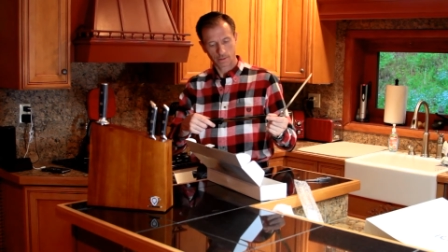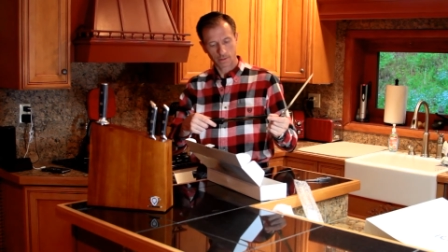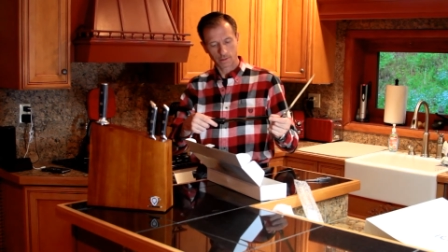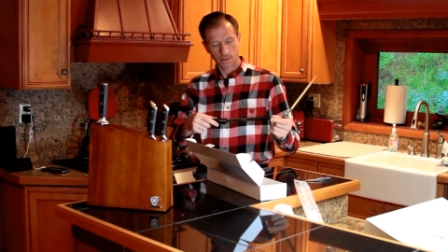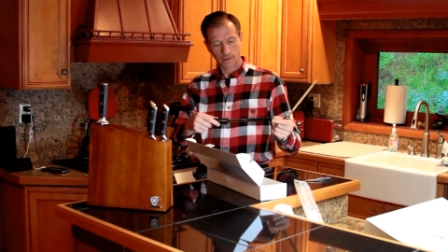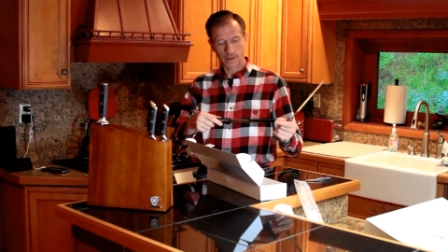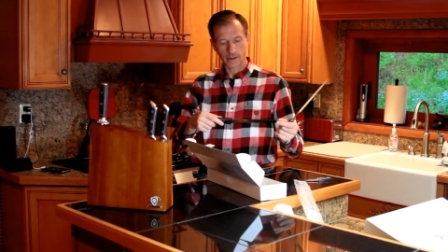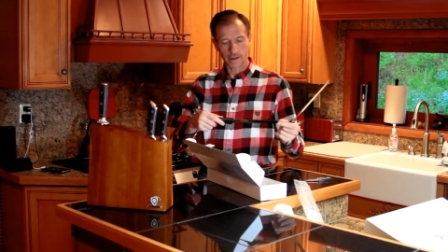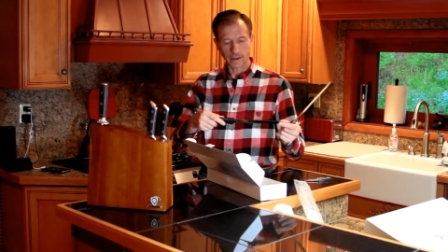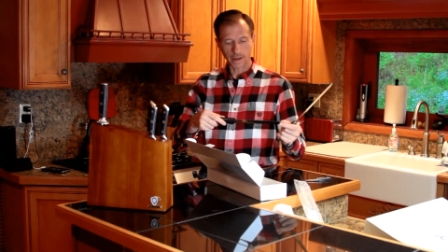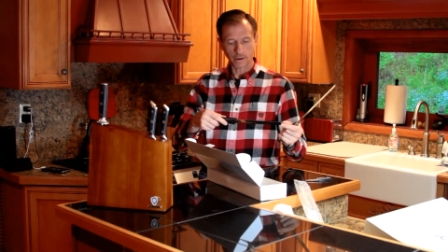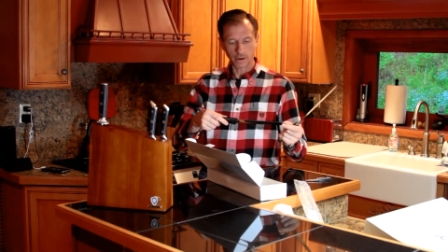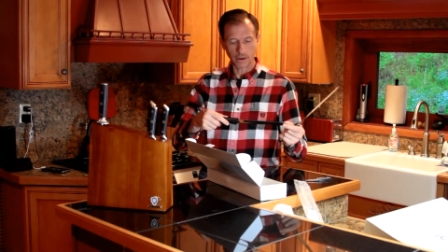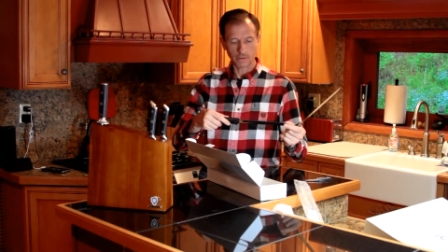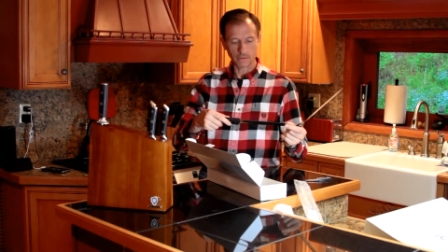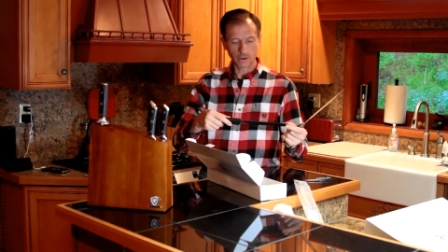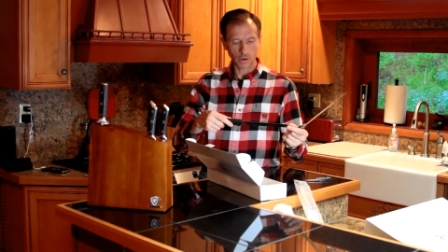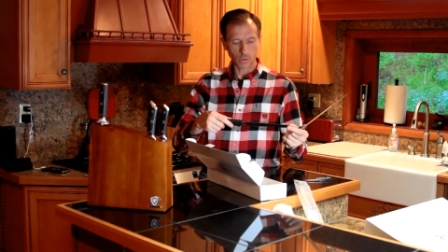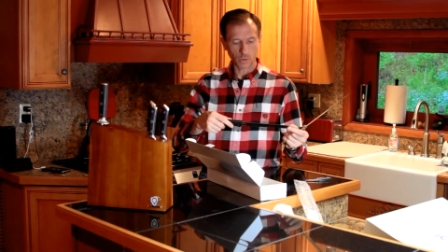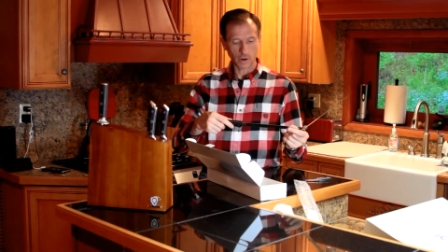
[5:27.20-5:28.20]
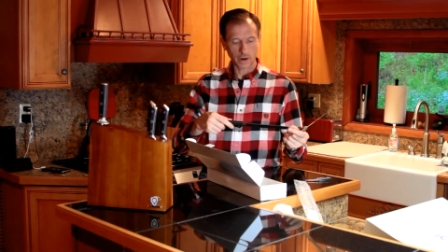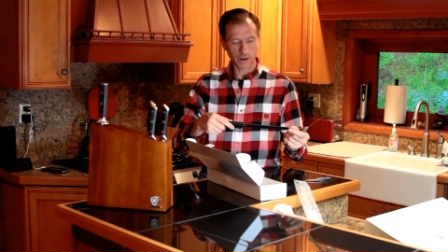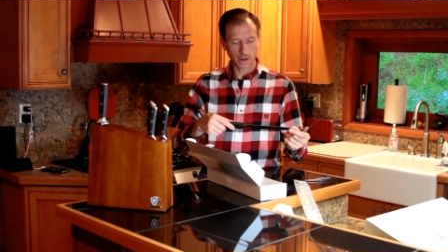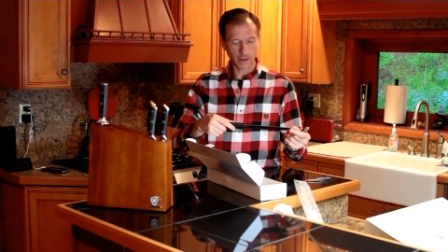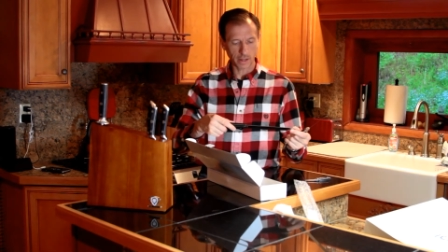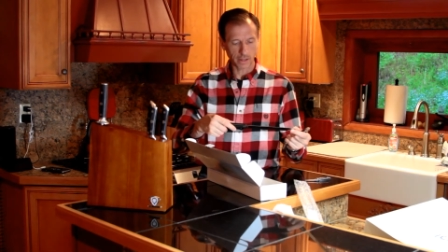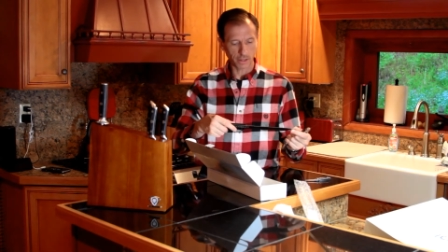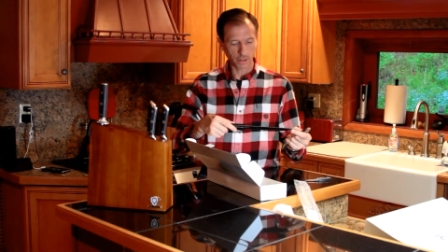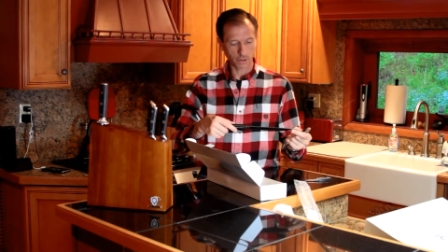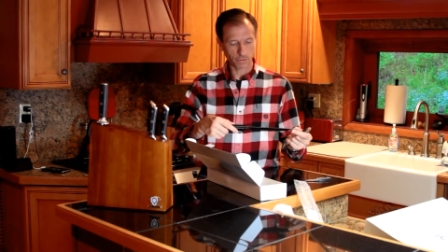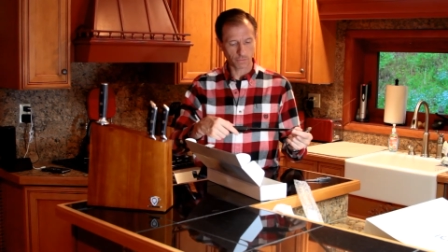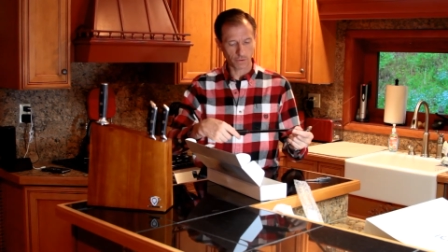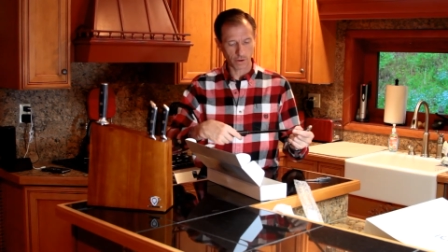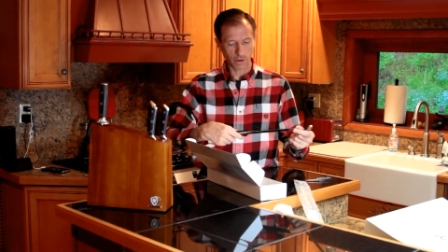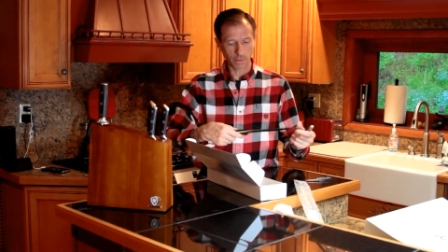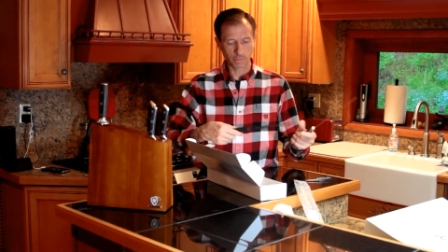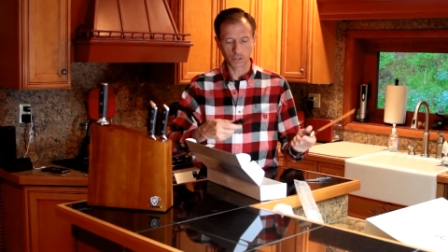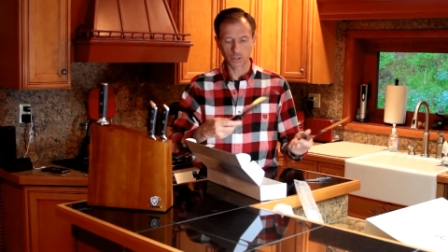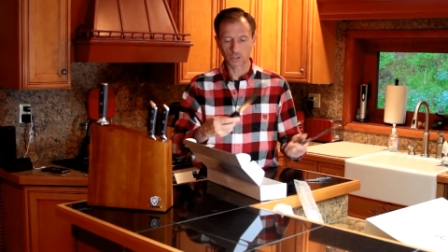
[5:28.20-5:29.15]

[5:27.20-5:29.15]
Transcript: heck, I don't even know where I got this from,